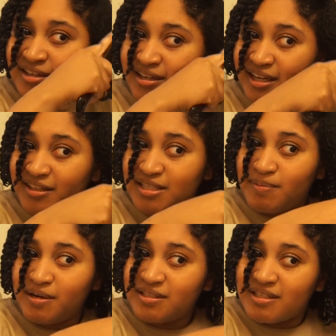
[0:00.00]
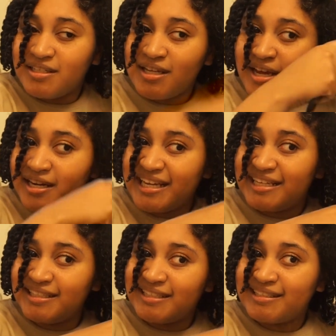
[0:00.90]
Okay, this part is kind
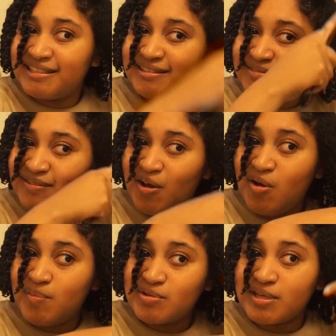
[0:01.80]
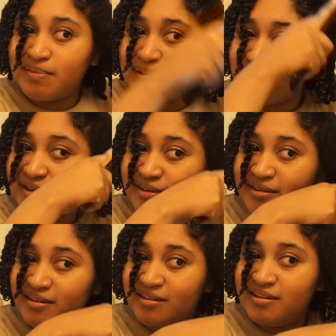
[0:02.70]
of almost like butter.
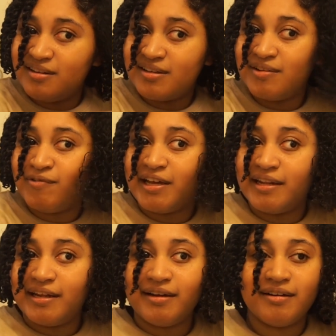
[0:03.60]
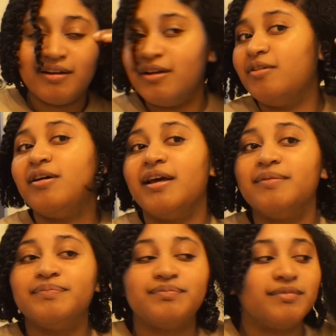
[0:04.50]
We're getting there. Okay,
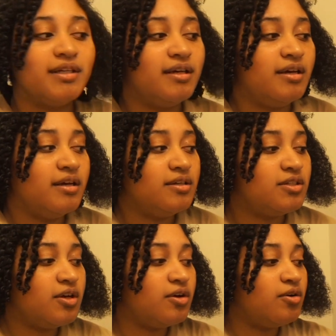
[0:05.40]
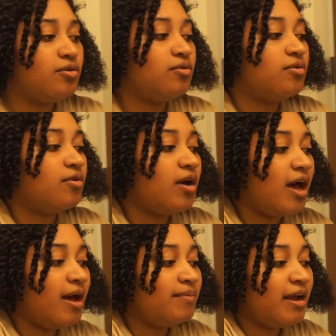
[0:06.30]
so
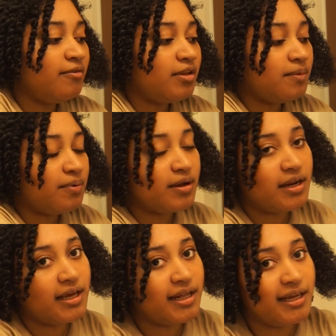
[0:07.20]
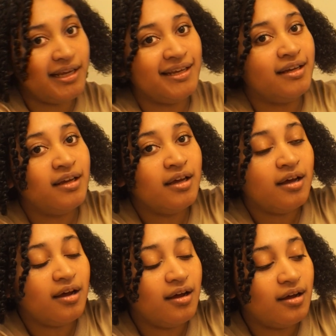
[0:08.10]
I'm not really putting any
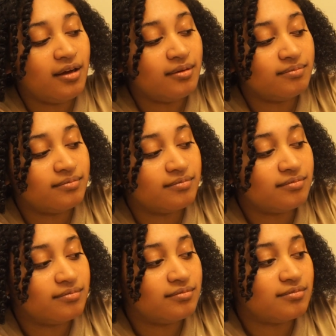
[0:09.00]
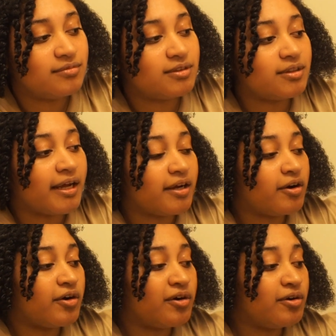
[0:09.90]
like
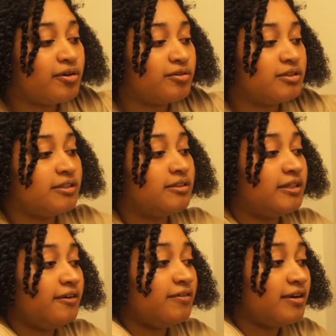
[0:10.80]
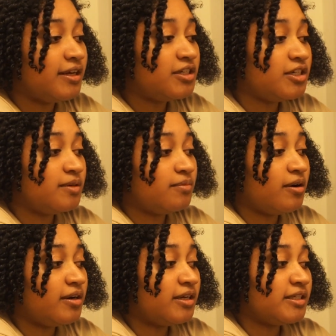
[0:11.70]
curl definition
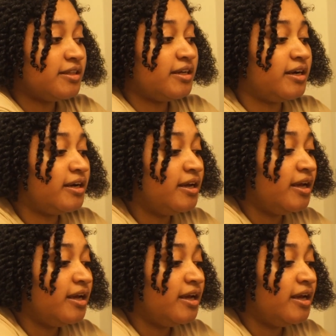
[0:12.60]
product in there.